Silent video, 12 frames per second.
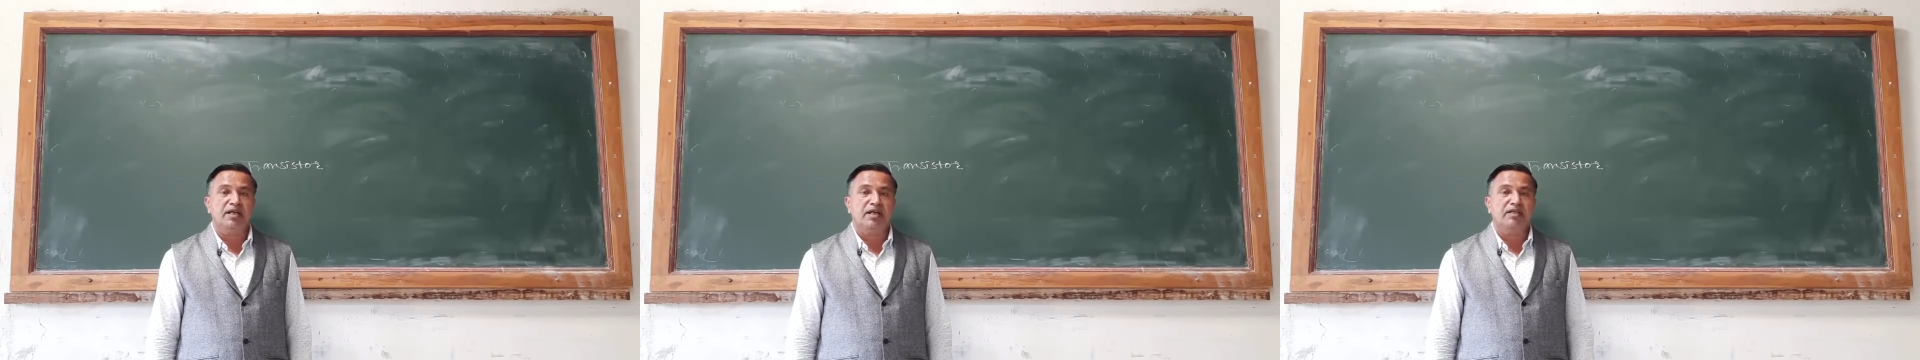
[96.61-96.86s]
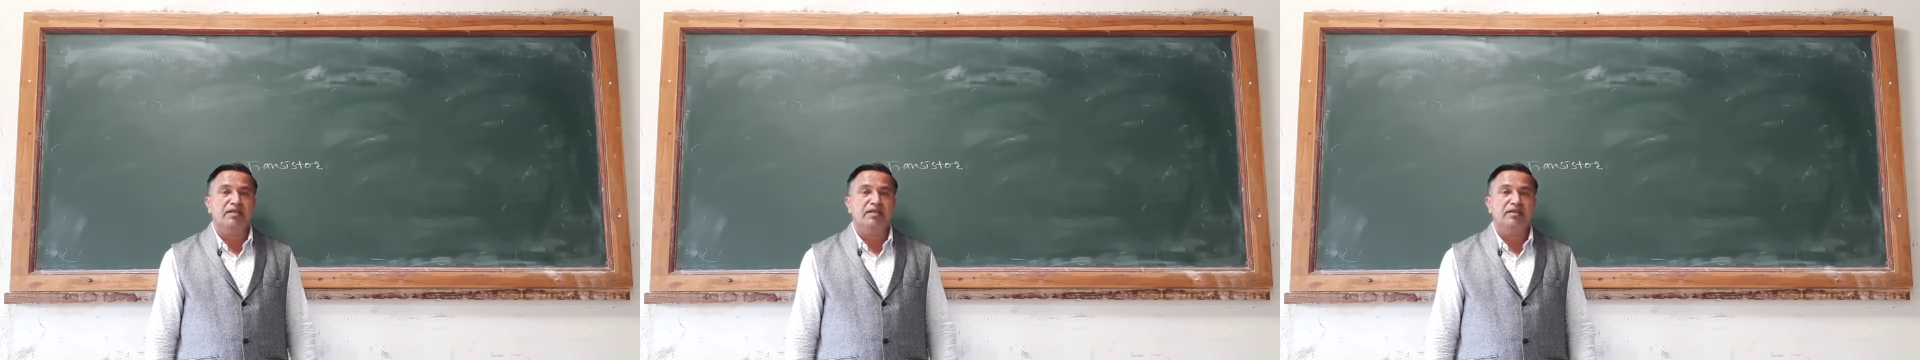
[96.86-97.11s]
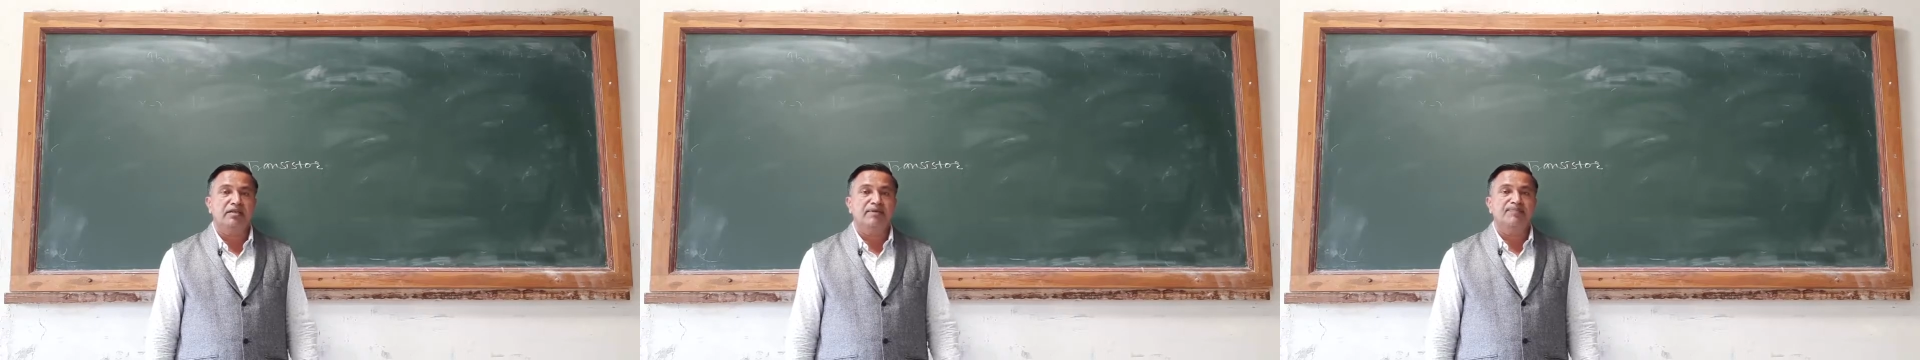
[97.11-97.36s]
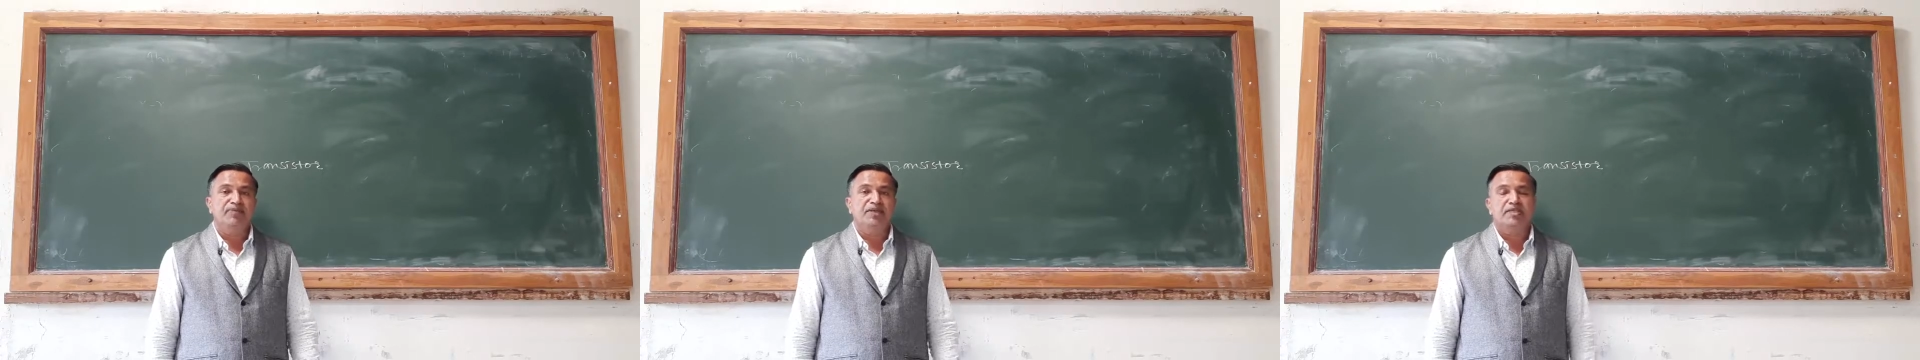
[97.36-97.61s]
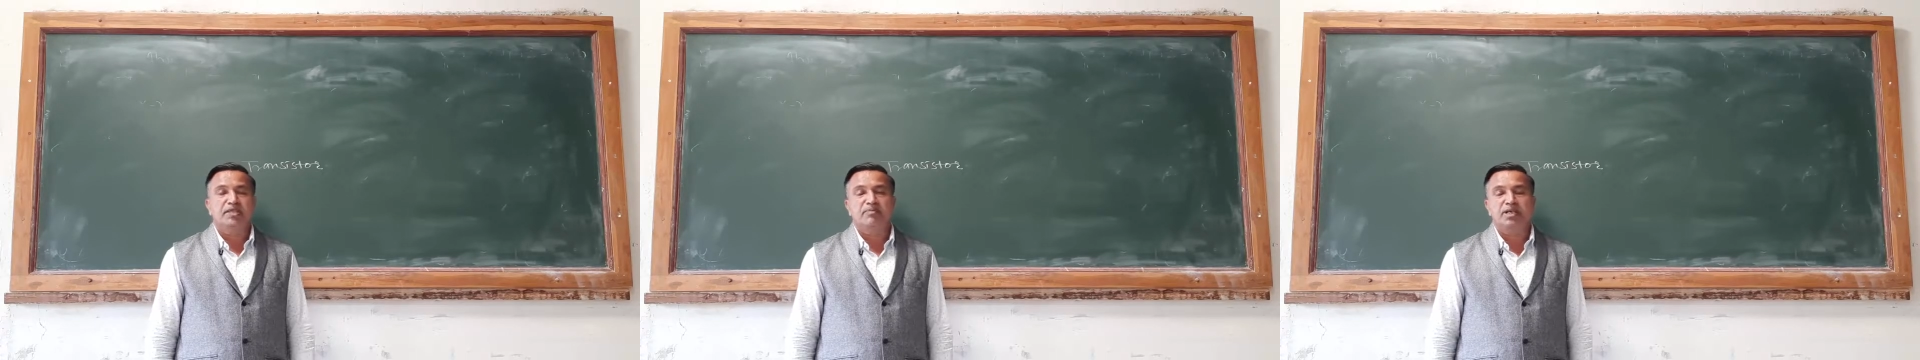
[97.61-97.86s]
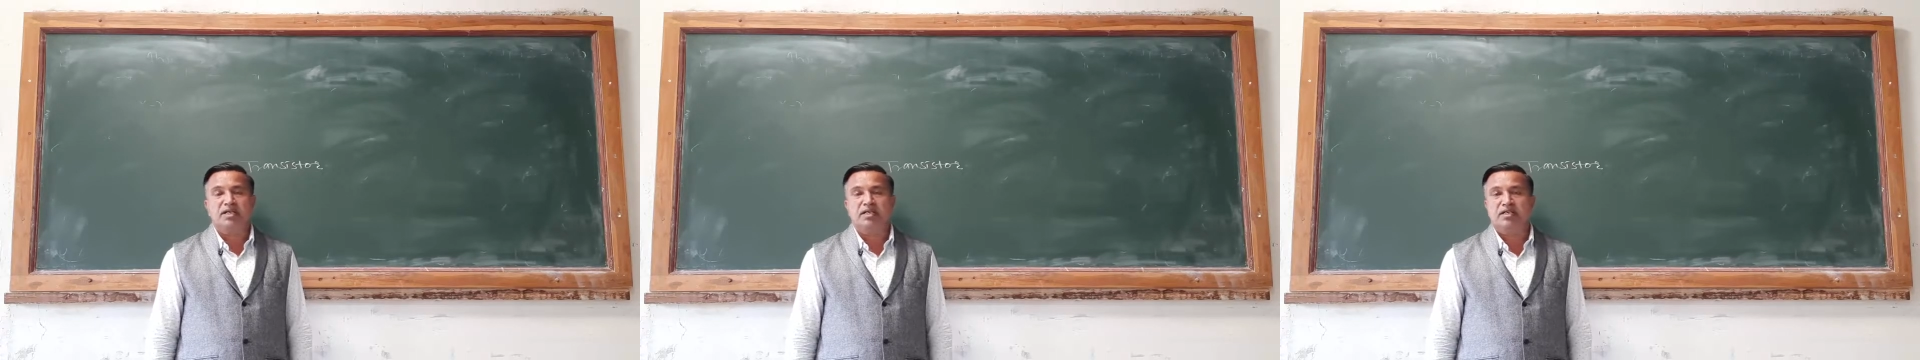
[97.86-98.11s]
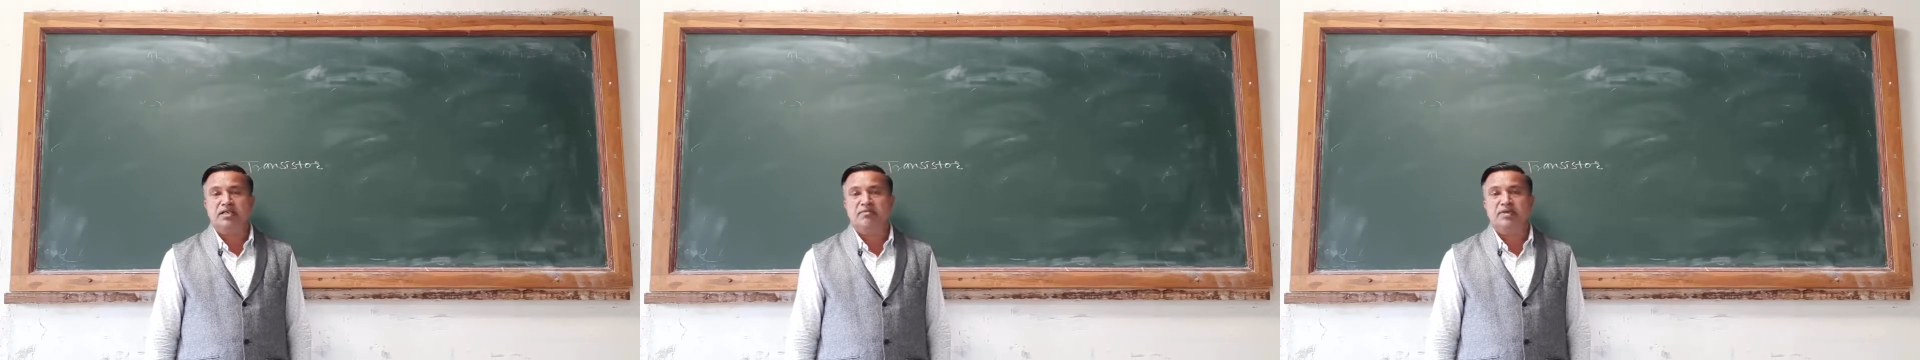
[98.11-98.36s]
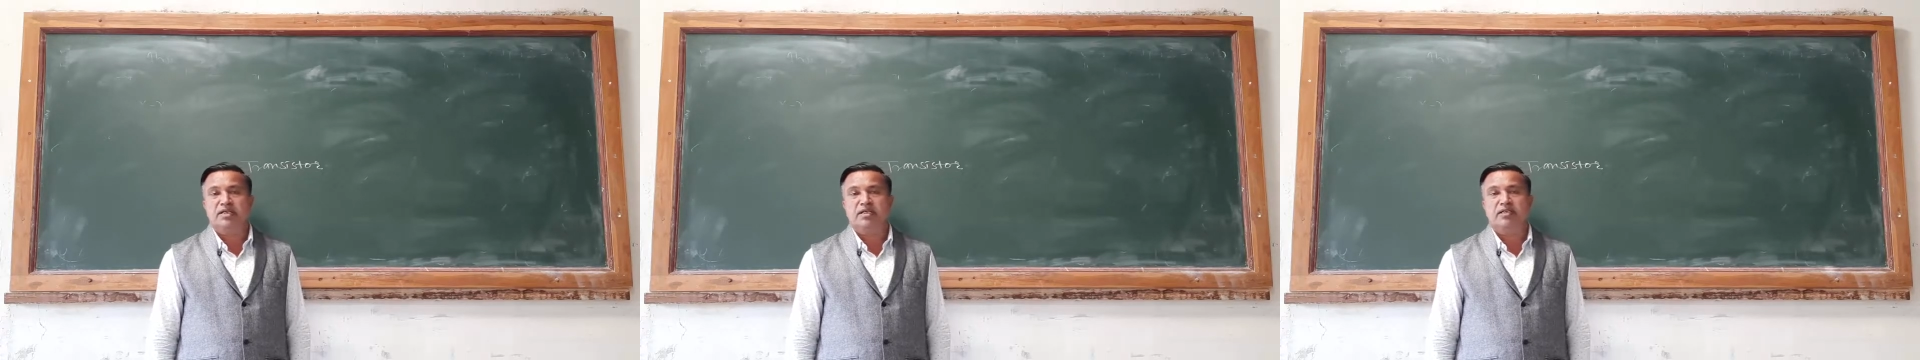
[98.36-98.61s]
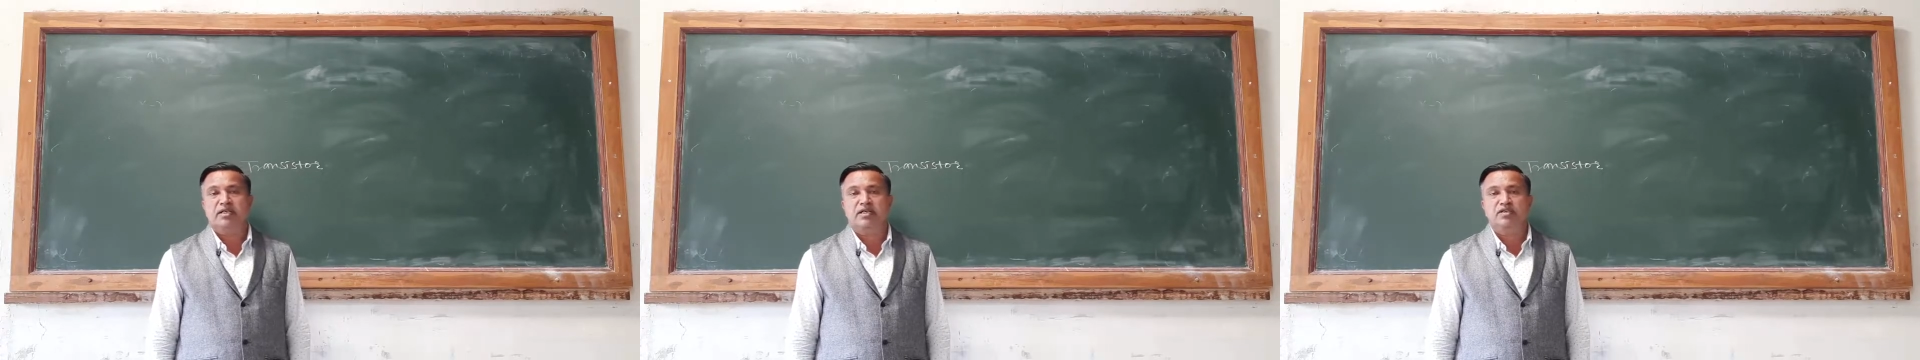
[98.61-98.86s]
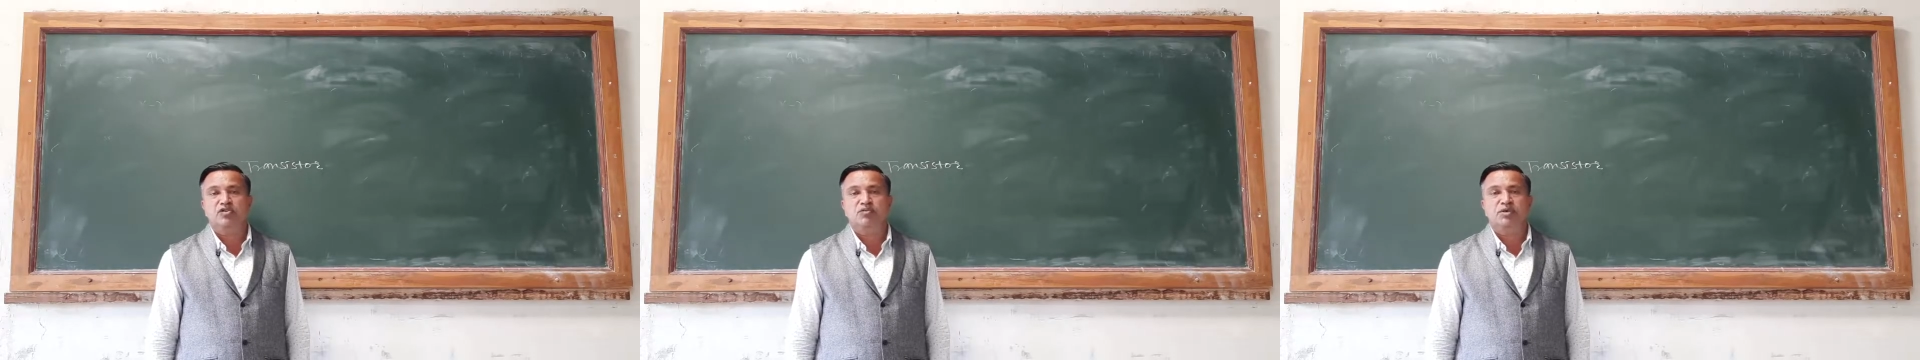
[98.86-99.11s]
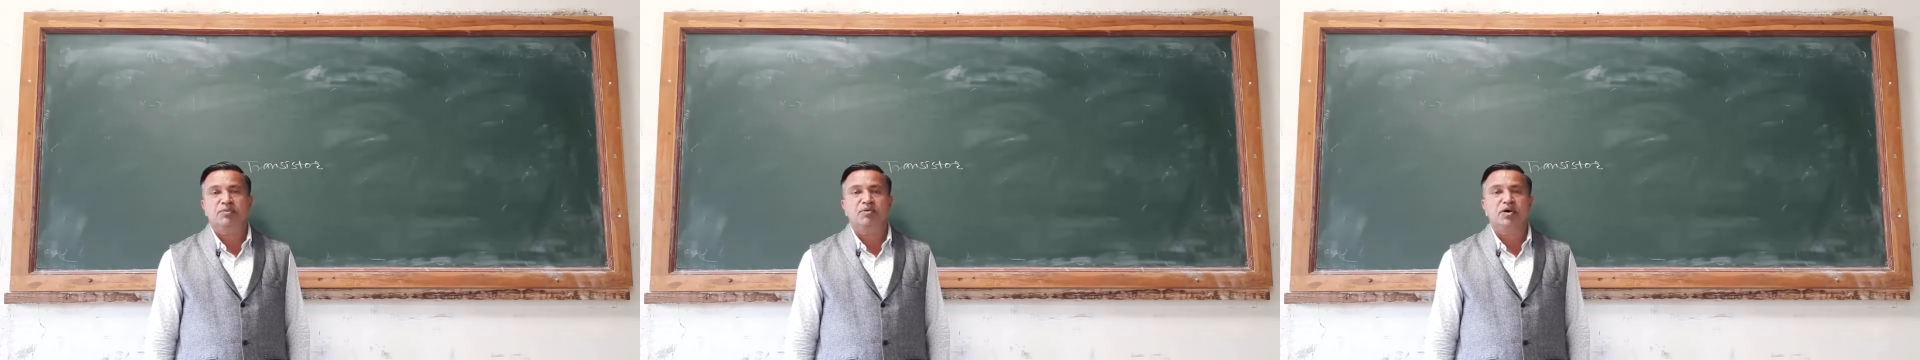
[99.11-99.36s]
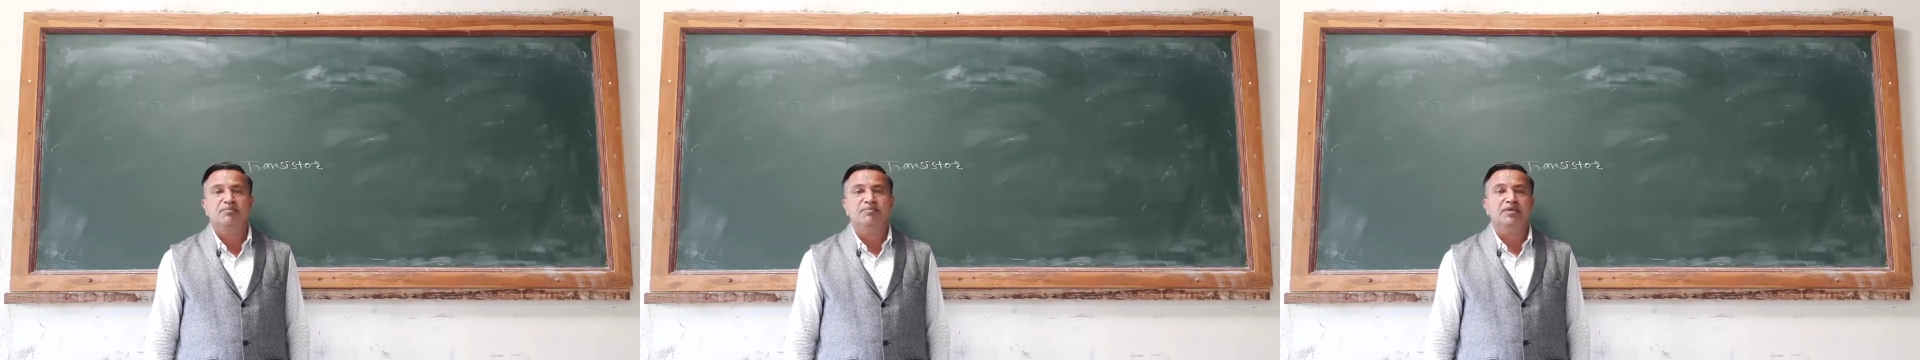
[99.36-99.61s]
and then the semiconductor material that is to be formed,